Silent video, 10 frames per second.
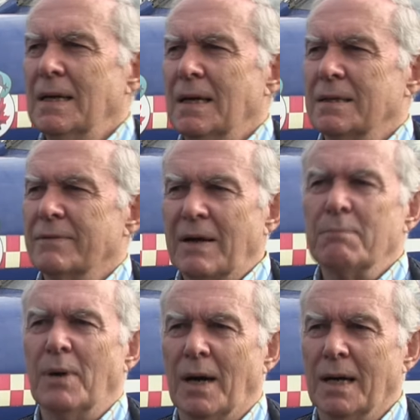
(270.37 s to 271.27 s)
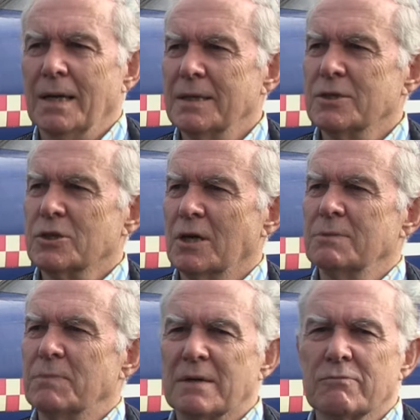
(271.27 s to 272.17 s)
Vampire, he
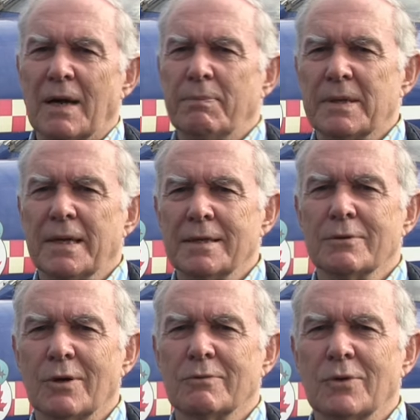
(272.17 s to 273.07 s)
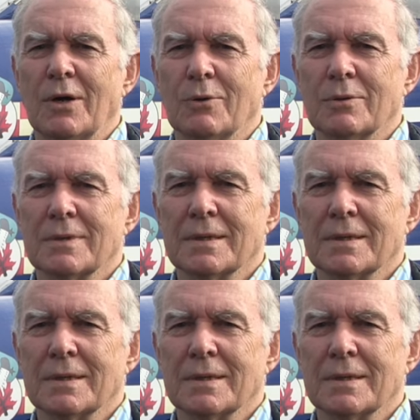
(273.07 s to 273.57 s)
showed me a rapid aileron roll,